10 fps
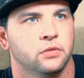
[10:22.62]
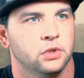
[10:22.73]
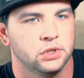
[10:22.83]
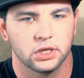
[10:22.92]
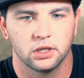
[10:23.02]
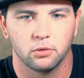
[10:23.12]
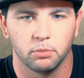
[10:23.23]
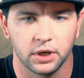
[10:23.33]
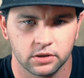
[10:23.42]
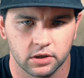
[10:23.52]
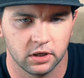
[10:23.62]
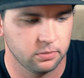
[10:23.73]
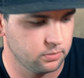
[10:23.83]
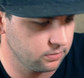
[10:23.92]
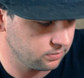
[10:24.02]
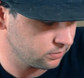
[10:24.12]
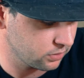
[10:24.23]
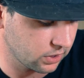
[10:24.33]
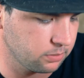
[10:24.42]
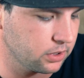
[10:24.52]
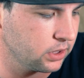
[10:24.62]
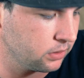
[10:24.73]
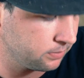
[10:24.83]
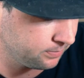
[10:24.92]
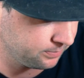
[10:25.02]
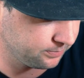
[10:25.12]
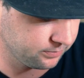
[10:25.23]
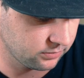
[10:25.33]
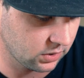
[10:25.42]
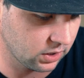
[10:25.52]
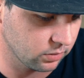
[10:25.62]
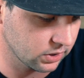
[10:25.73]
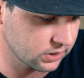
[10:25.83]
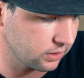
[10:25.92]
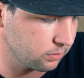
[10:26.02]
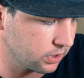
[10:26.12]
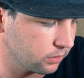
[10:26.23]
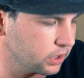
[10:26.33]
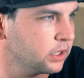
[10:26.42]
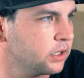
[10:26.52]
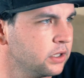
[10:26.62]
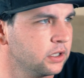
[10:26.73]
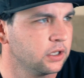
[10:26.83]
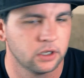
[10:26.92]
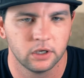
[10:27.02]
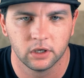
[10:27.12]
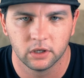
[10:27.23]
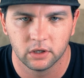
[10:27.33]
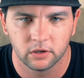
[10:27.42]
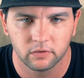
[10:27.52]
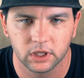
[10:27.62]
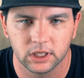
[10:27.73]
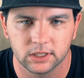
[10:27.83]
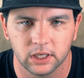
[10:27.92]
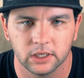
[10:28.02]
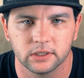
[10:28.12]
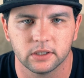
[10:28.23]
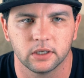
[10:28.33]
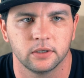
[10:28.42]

It's like a little benchtop tripod that works out pretty well for these lights.